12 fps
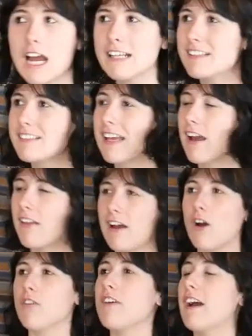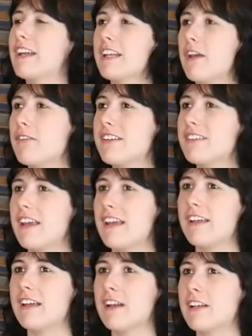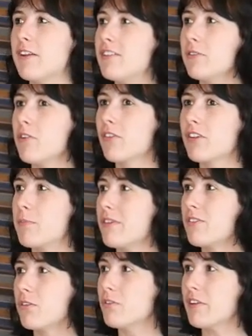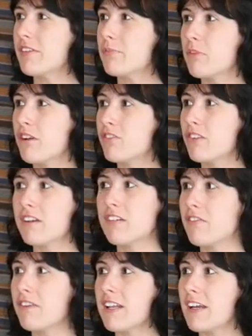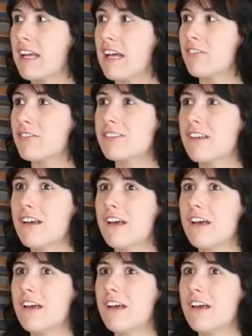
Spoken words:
I need to get that off. I can only do an Oscar Pistorius impression. I don't think that counts.